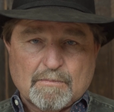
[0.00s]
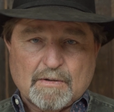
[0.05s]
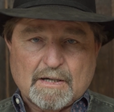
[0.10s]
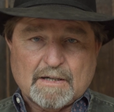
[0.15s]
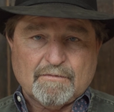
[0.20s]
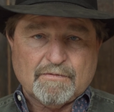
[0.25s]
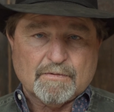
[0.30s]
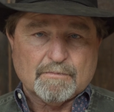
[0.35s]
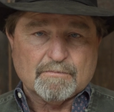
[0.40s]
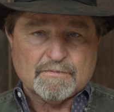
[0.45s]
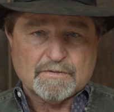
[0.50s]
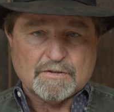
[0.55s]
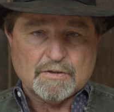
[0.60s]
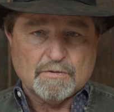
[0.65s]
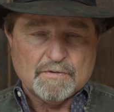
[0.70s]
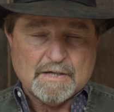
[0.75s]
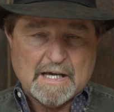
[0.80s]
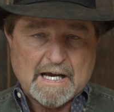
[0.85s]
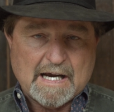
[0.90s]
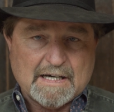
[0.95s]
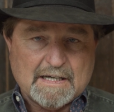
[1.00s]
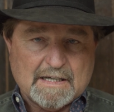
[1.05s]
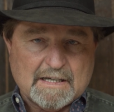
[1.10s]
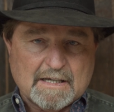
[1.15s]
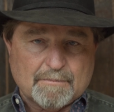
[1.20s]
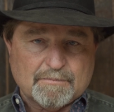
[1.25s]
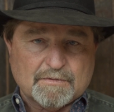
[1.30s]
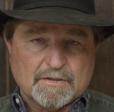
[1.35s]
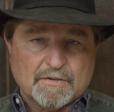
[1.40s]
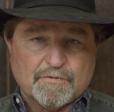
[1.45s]
of bring from 290
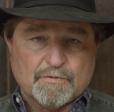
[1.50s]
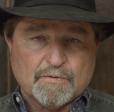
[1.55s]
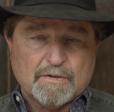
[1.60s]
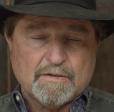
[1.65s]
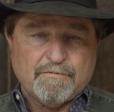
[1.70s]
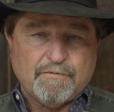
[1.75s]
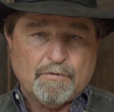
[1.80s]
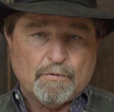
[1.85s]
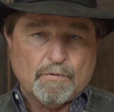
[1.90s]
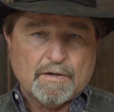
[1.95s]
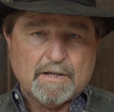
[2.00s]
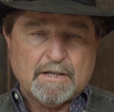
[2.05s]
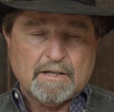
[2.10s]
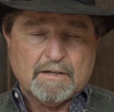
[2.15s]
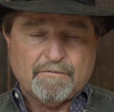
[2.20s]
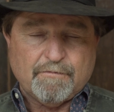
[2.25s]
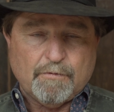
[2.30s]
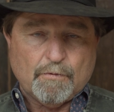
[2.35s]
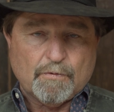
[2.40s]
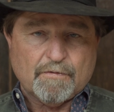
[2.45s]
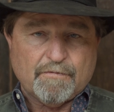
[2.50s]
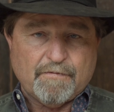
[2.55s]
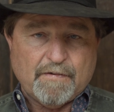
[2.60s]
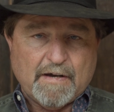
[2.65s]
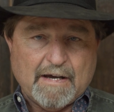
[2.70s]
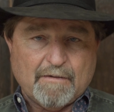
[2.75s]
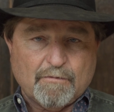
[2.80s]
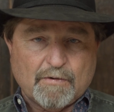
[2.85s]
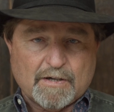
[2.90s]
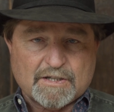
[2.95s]
up to 340 at 4 to
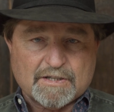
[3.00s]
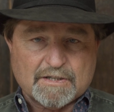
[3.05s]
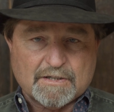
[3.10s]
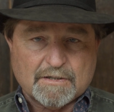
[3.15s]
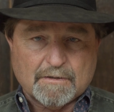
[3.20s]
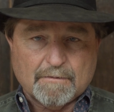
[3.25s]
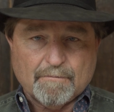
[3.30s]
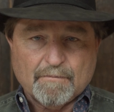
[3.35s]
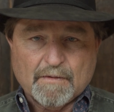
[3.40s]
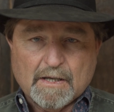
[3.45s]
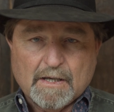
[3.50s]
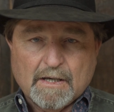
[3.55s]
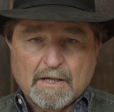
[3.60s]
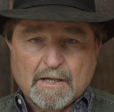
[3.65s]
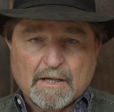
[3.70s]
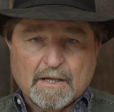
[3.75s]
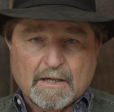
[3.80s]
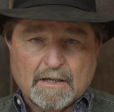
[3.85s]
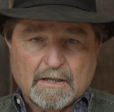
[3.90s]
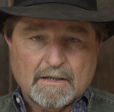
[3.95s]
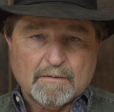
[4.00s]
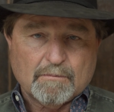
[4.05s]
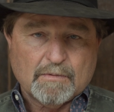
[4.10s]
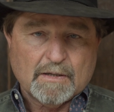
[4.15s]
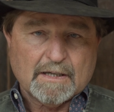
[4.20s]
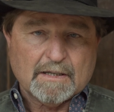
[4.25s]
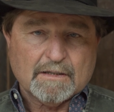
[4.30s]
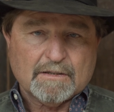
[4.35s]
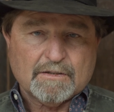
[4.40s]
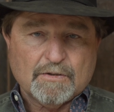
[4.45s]
5 weight steer.
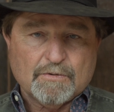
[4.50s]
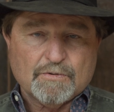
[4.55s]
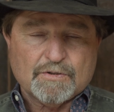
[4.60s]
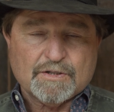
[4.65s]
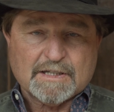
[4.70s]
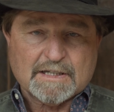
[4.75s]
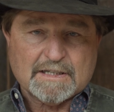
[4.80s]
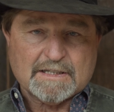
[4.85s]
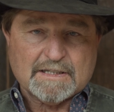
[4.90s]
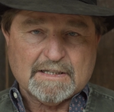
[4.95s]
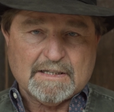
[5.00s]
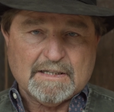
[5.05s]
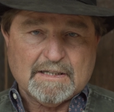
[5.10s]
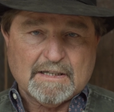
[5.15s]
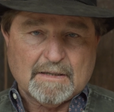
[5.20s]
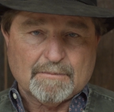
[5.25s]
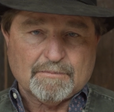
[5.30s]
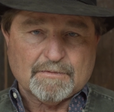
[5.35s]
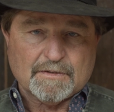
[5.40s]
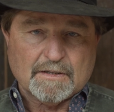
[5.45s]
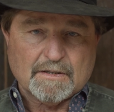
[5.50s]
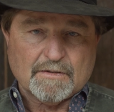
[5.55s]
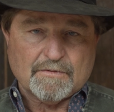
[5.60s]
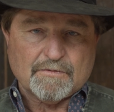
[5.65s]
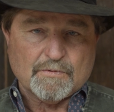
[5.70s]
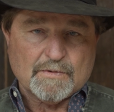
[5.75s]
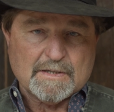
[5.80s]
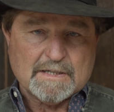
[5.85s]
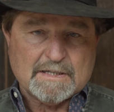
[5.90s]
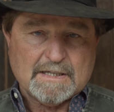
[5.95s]
Bring 260 up to
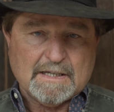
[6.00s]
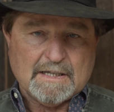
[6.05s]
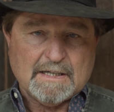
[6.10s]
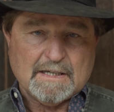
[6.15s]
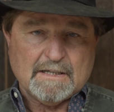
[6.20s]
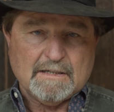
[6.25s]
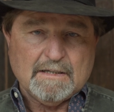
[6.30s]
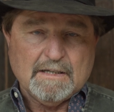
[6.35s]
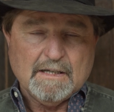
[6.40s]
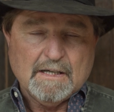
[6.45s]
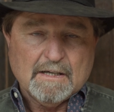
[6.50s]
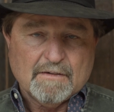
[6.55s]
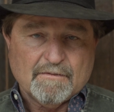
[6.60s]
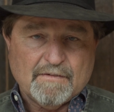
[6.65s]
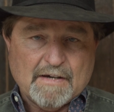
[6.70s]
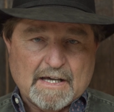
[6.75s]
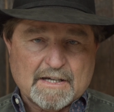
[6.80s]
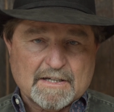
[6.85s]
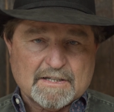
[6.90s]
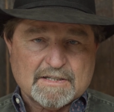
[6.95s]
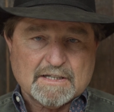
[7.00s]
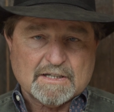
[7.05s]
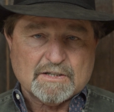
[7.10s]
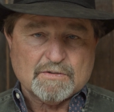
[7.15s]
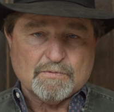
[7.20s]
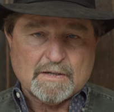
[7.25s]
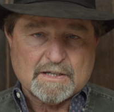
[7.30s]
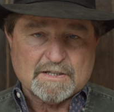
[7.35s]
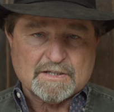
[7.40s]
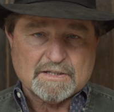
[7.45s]
310, 5 to 6
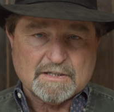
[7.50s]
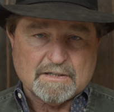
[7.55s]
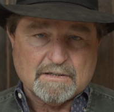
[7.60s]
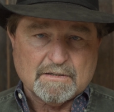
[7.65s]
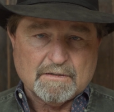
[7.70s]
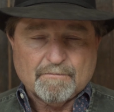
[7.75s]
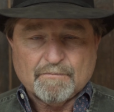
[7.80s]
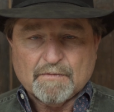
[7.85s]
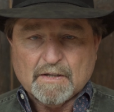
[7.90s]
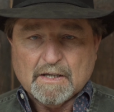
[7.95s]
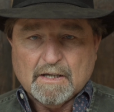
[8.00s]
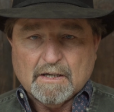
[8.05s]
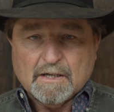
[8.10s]
weight steer,